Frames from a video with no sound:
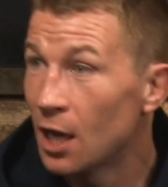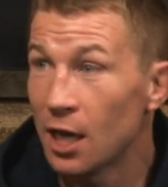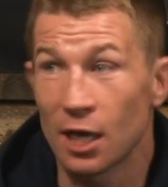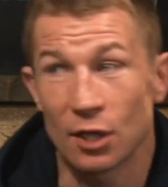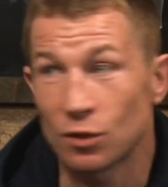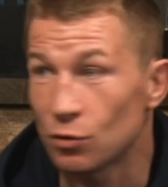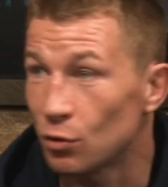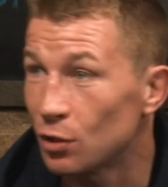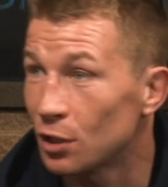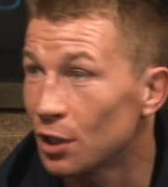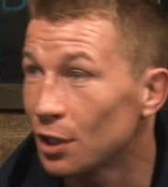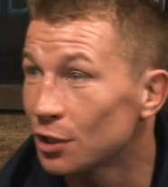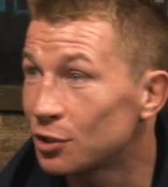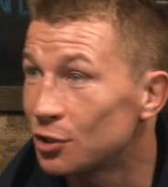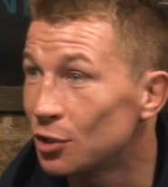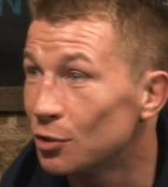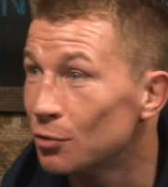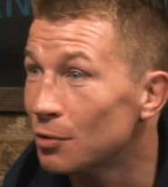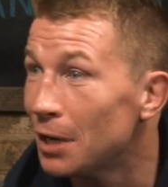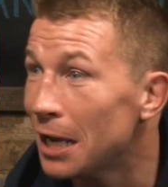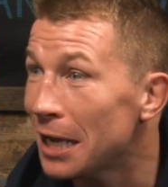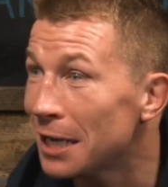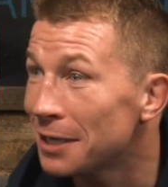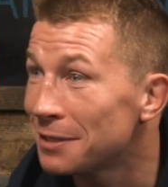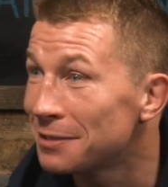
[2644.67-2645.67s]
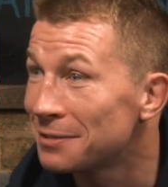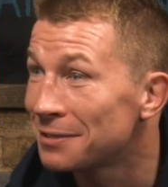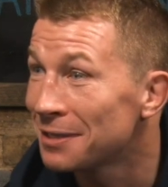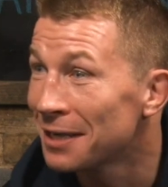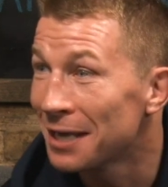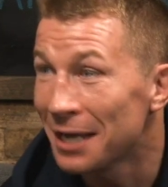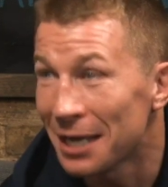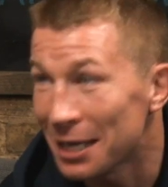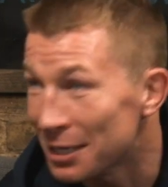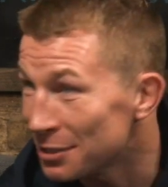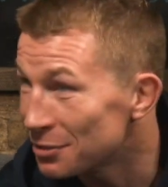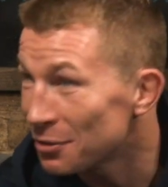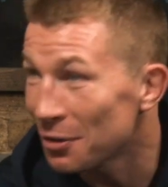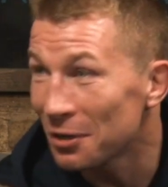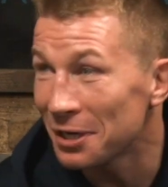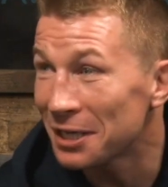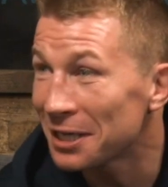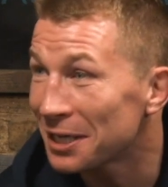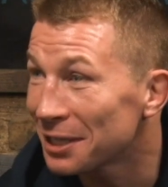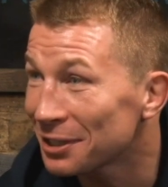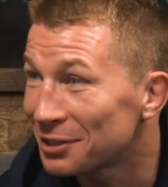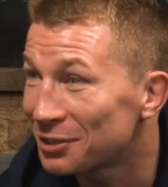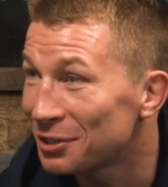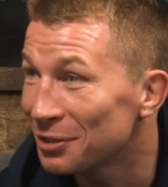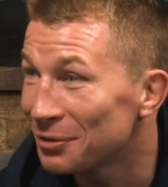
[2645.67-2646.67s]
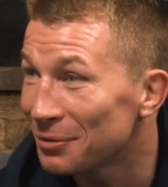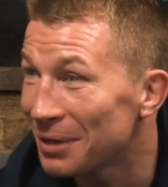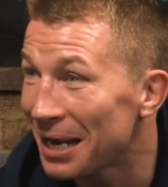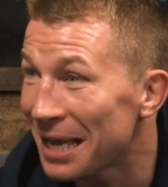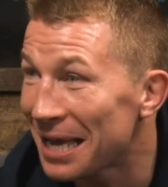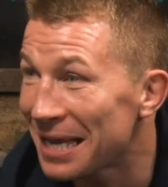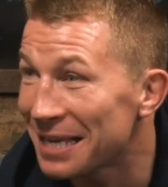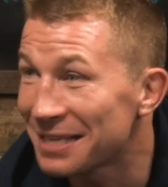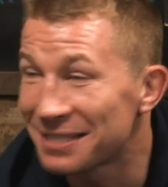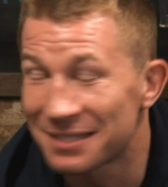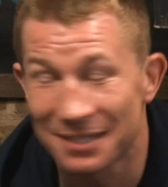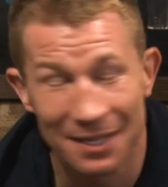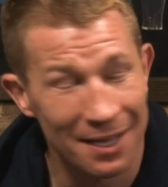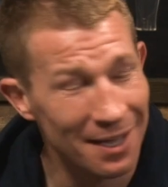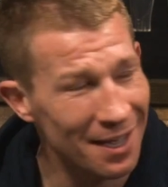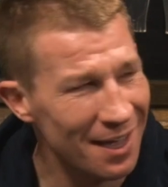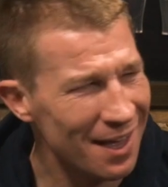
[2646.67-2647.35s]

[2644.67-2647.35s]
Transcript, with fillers: he's only got two legs, he's only got two legs.